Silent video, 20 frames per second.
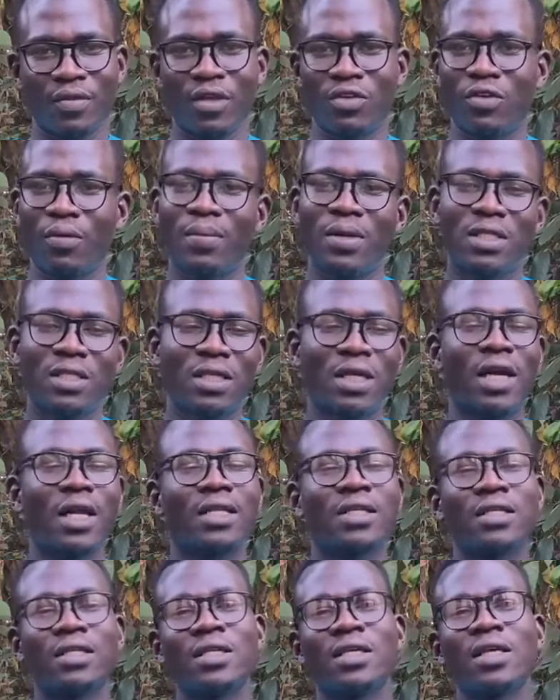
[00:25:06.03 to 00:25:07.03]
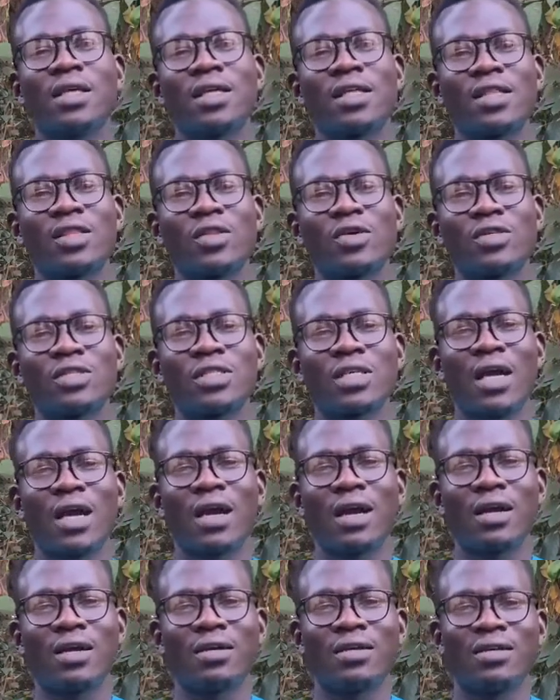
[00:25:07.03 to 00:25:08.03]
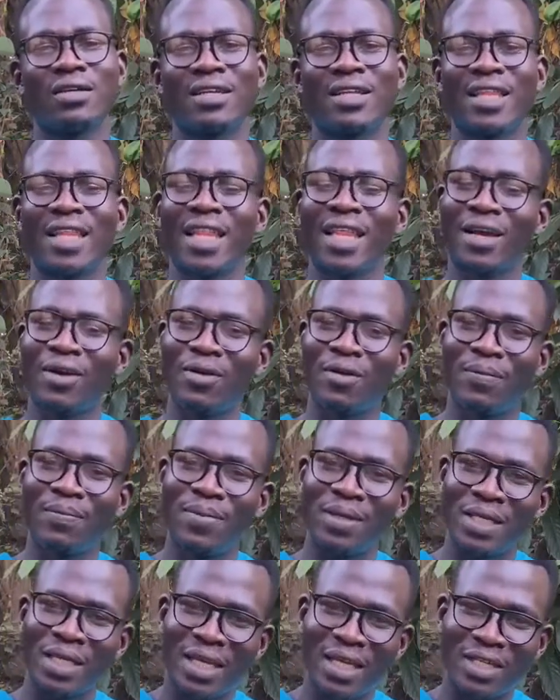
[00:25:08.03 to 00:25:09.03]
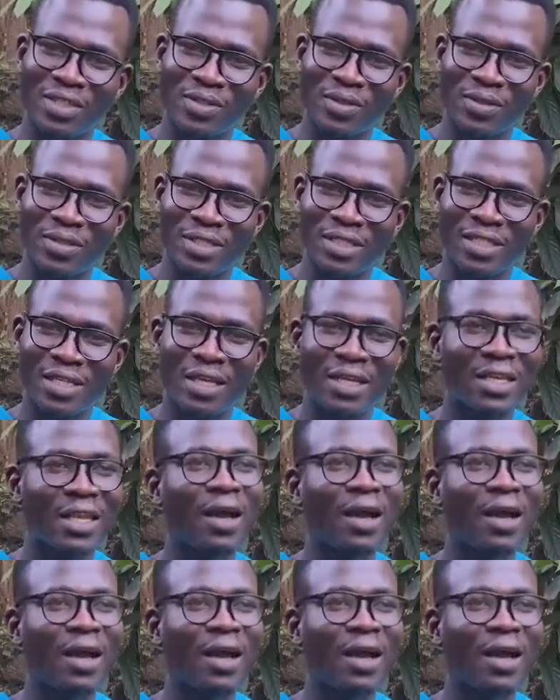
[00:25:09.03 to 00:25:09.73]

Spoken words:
So basically, those are the complications.